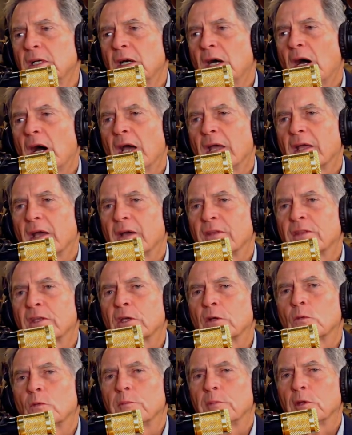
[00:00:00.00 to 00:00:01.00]
I think it
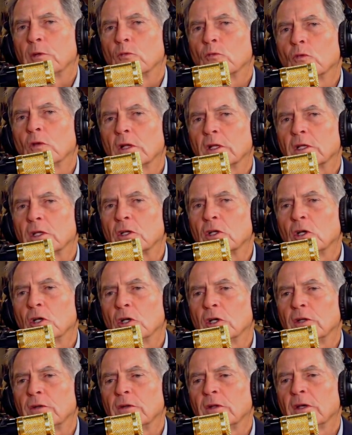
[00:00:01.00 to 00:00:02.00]
would be really
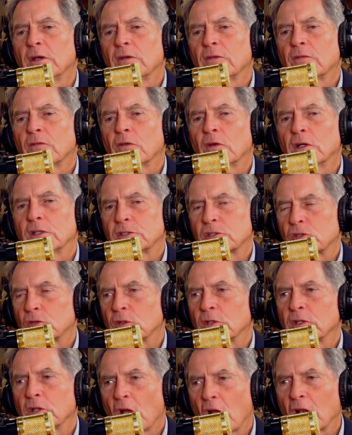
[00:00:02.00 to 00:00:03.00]
good for us to
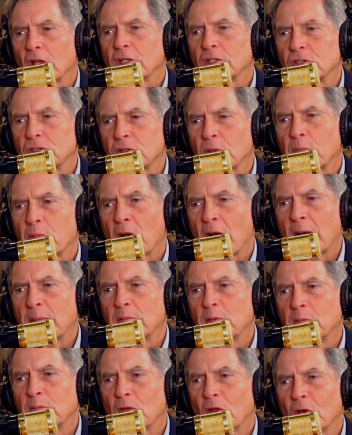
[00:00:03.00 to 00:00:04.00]
acknowledge the
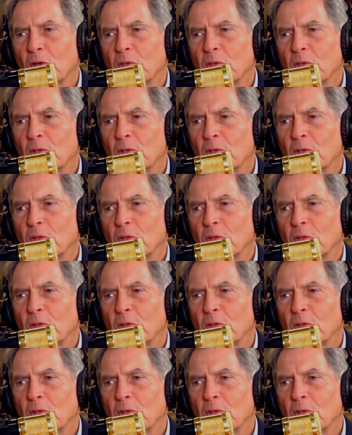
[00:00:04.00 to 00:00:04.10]
problem, though.